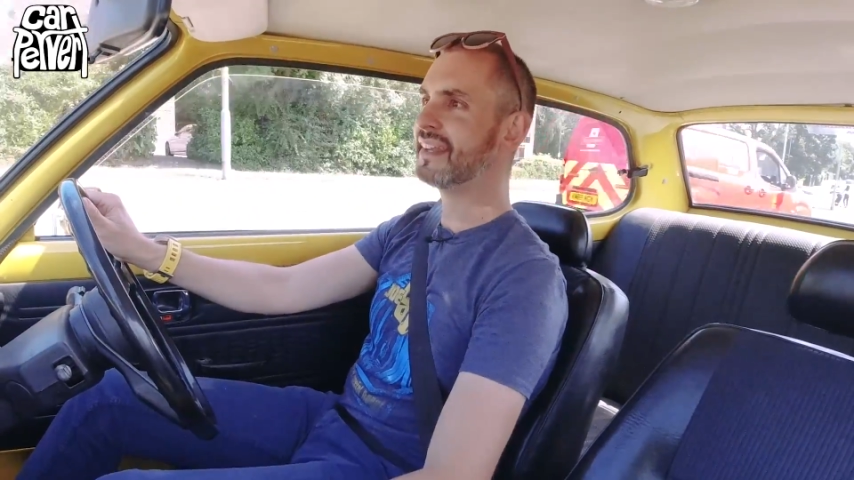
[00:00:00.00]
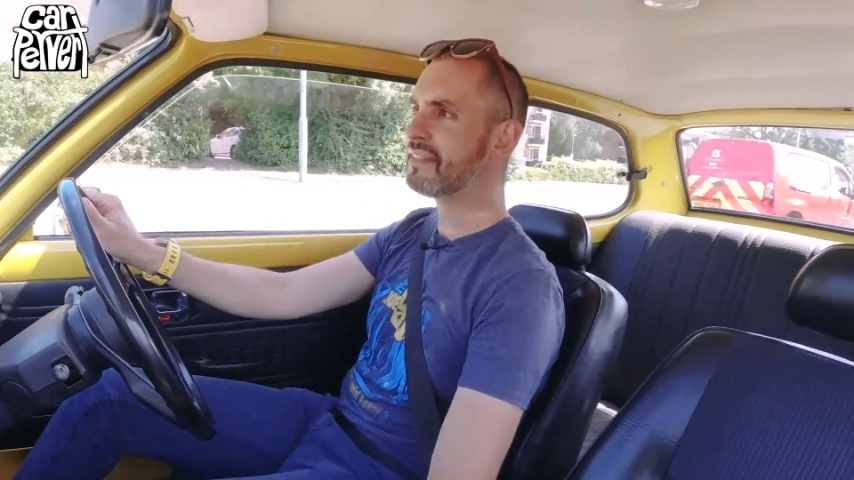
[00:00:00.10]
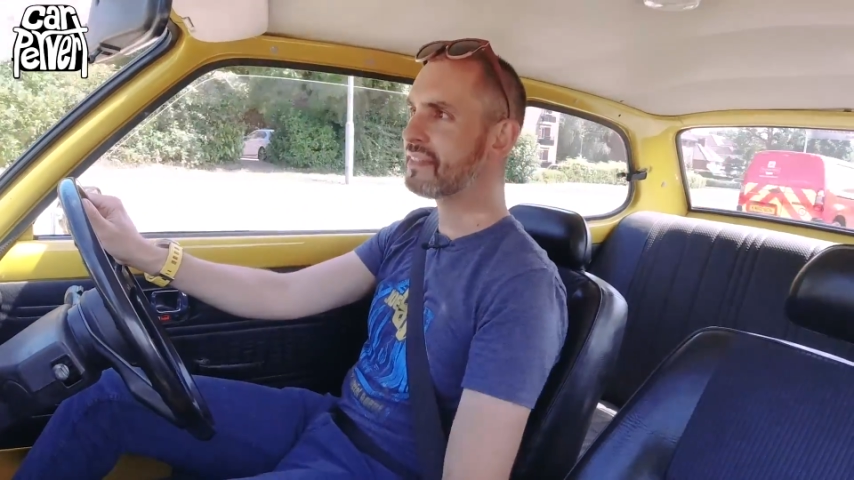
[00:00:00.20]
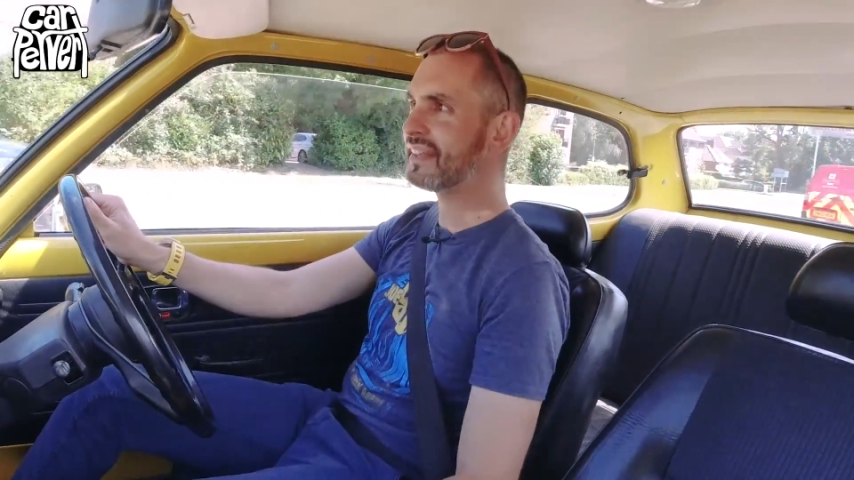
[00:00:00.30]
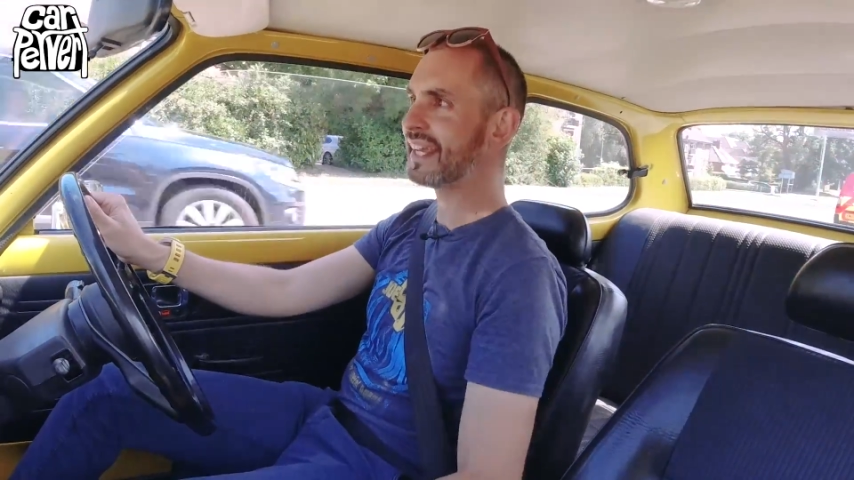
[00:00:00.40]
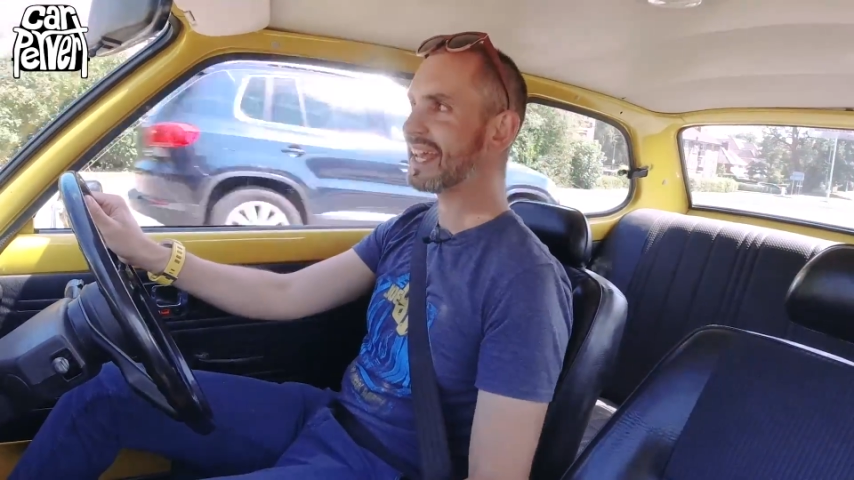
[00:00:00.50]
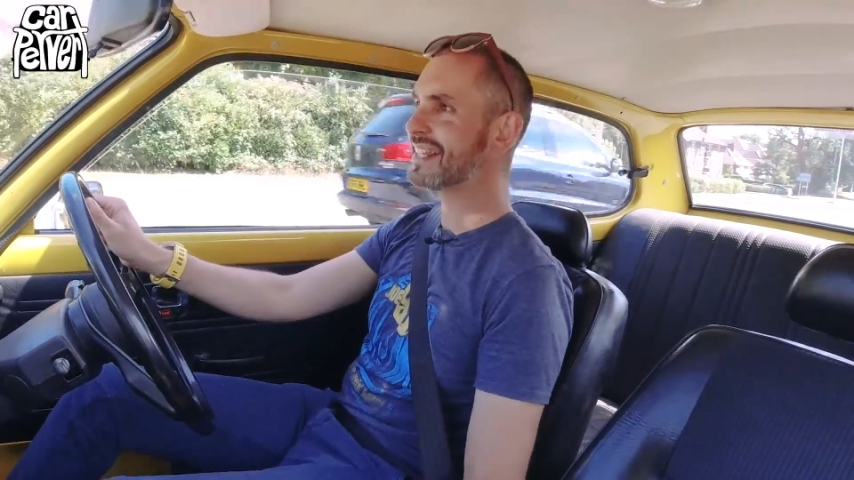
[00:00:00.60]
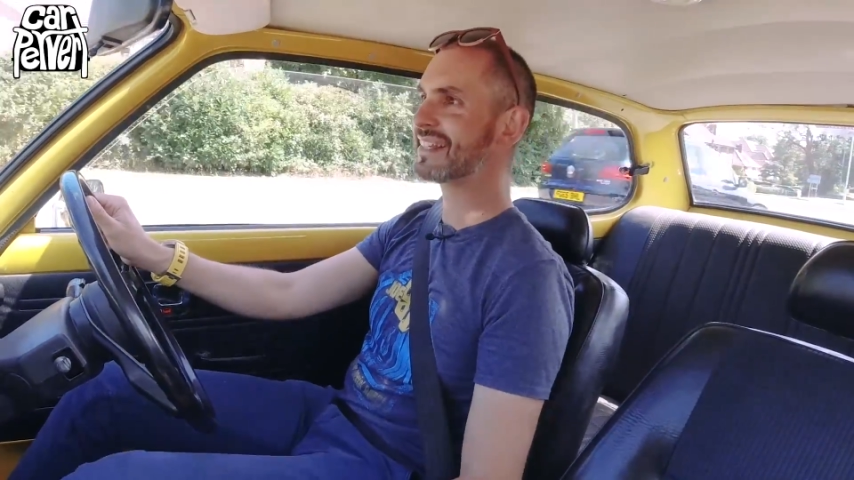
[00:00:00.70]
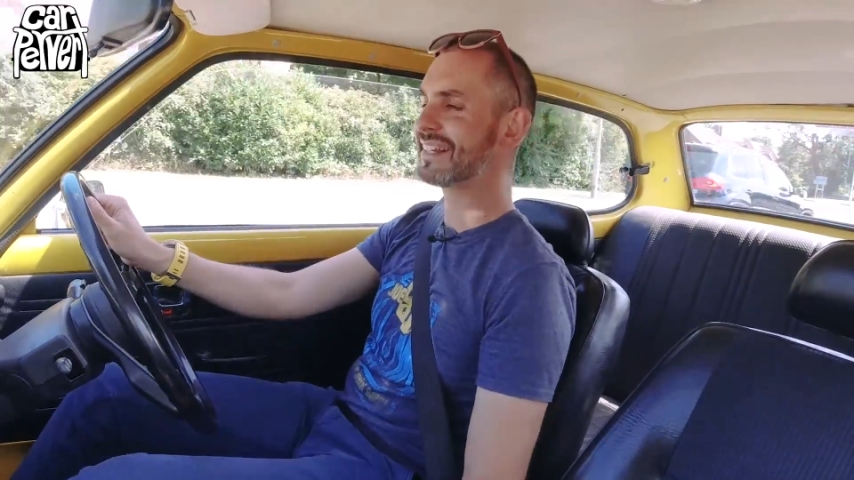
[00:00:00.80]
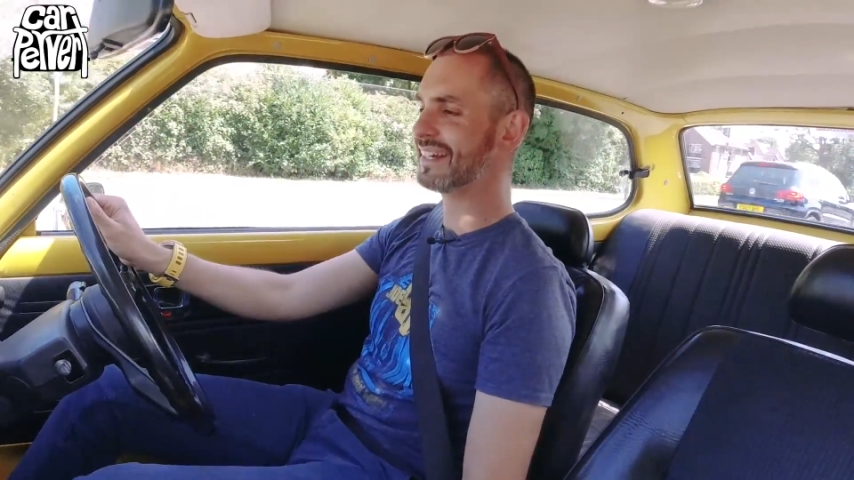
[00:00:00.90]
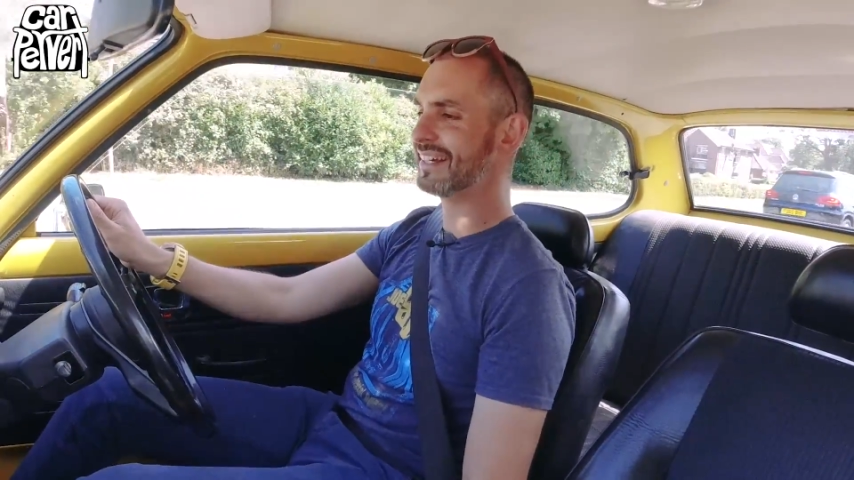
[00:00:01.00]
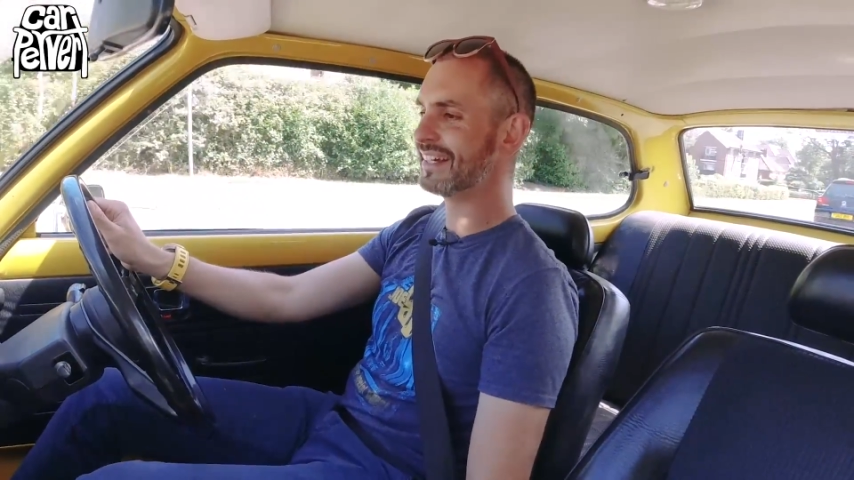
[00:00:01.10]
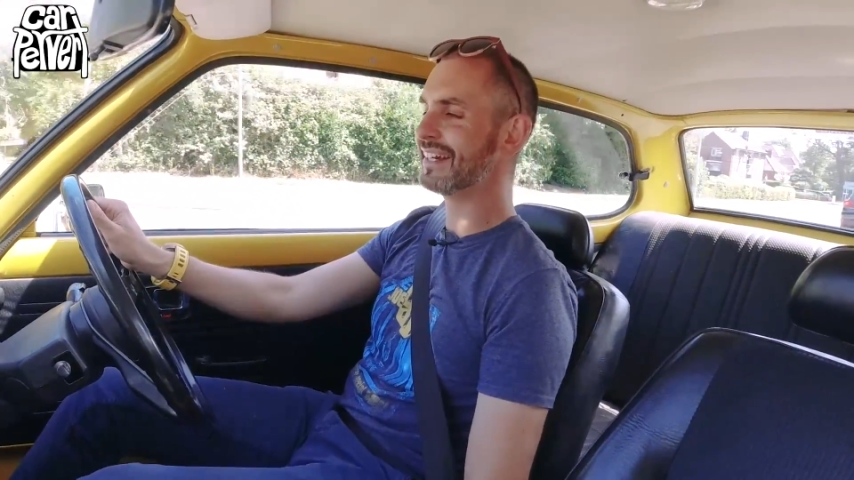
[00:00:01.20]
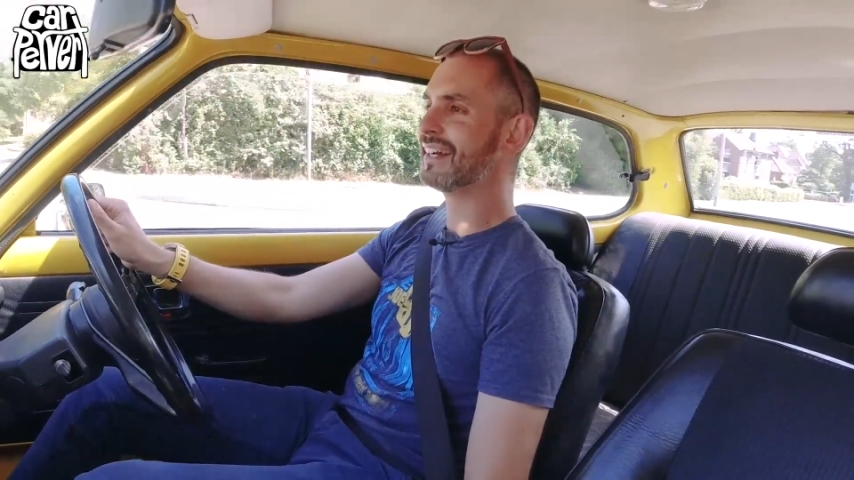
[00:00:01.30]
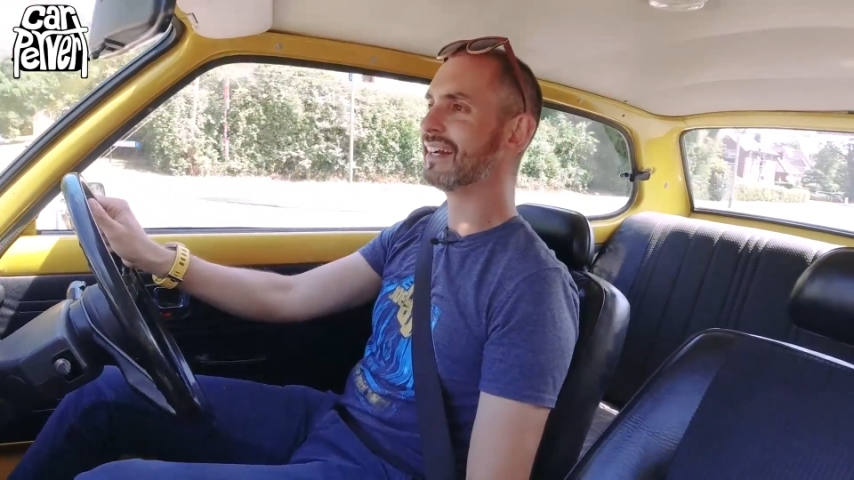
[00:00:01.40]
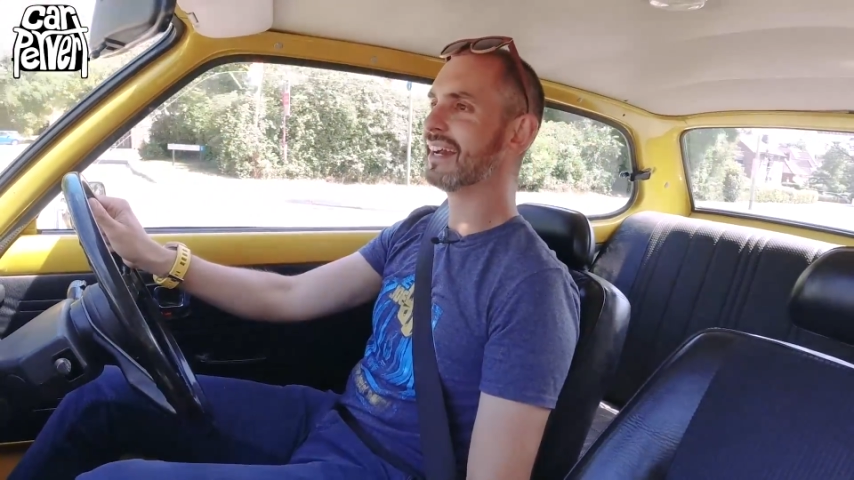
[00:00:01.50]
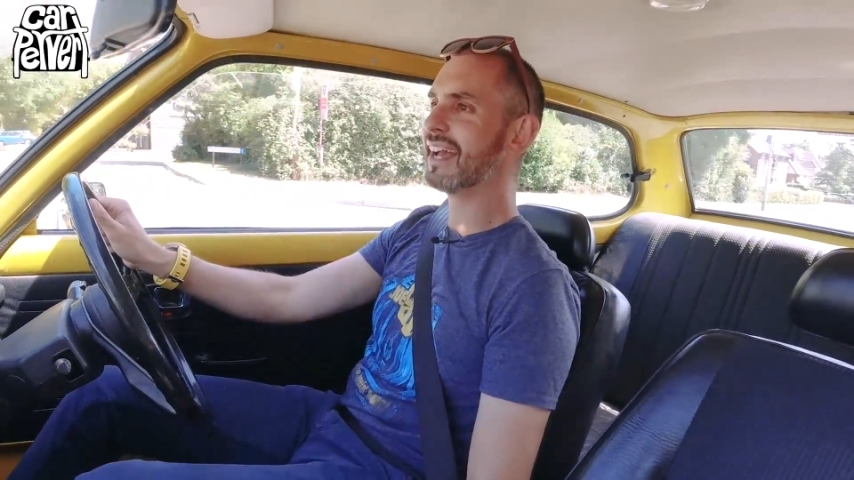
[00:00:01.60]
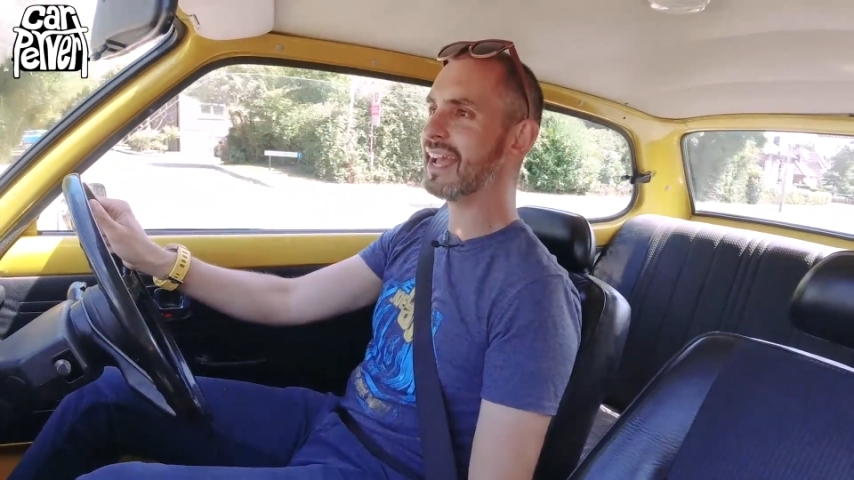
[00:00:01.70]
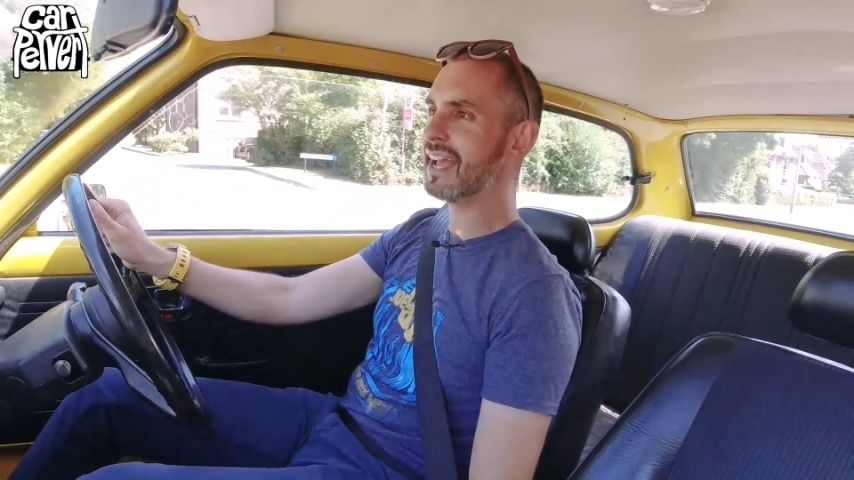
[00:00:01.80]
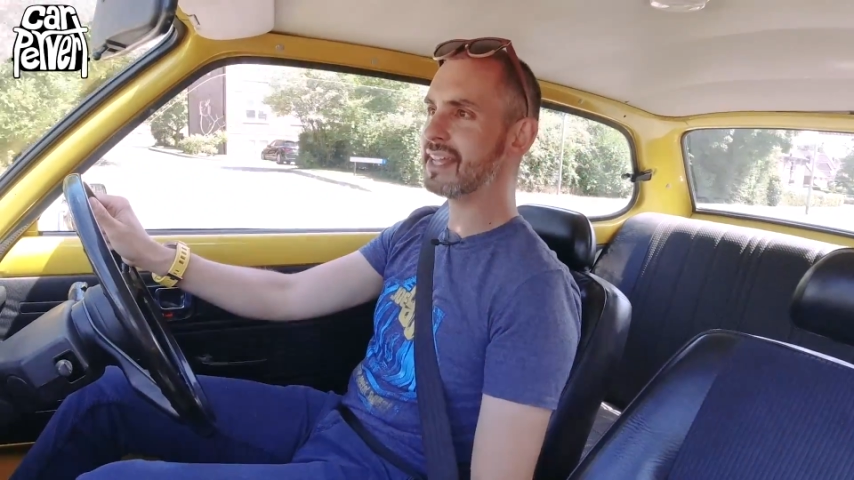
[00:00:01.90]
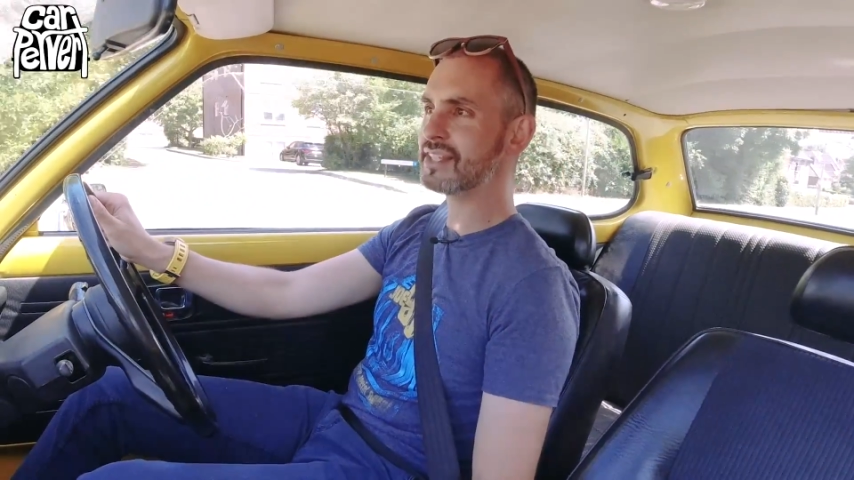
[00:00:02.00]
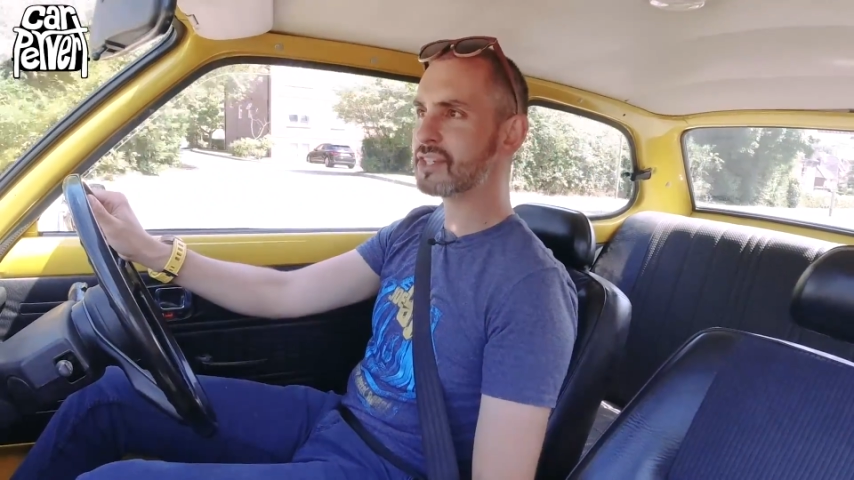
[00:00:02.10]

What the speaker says: The other thing is, it